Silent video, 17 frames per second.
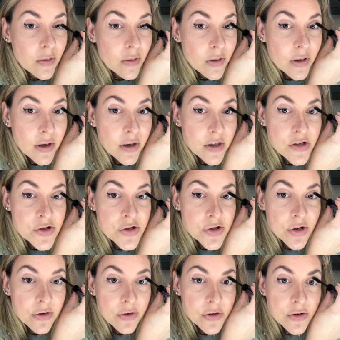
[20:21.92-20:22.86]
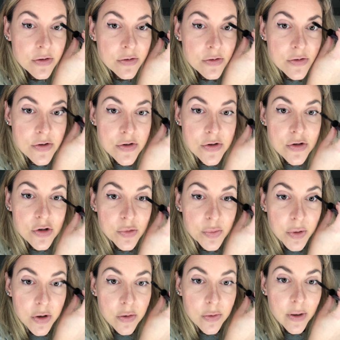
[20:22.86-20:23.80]
I can show you
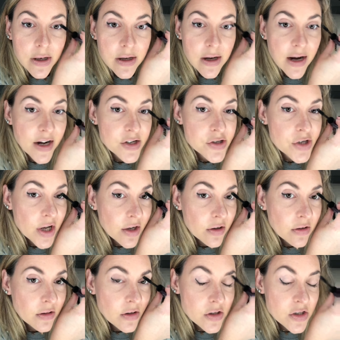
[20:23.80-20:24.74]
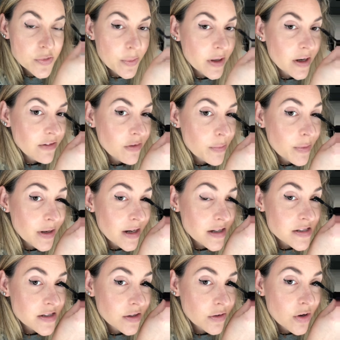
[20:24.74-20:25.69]
super quick eyeshadow looks, but everybody
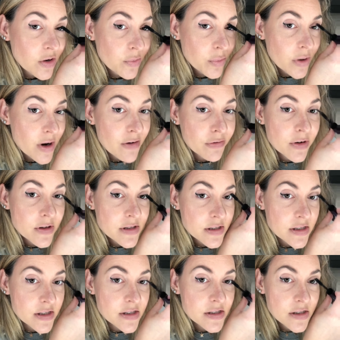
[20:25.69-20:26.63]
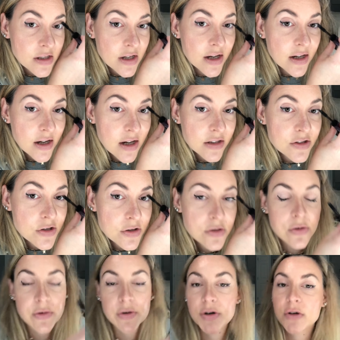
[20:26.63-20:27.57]
has their own preferences, and I got
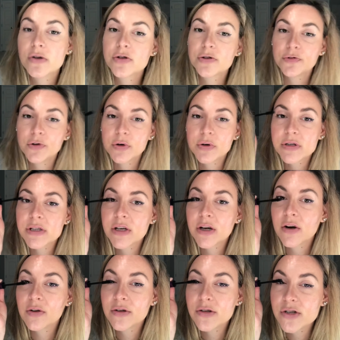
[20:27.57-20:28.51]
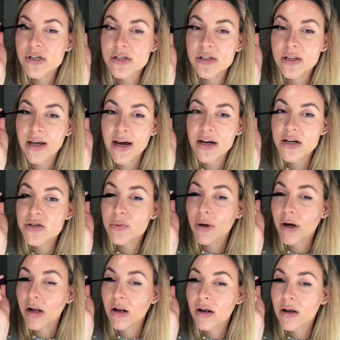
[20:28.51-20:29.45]
tutorials focusing on just that as
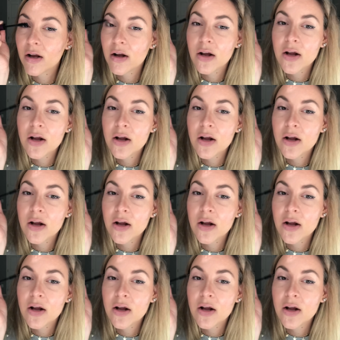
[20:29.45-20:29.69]
well.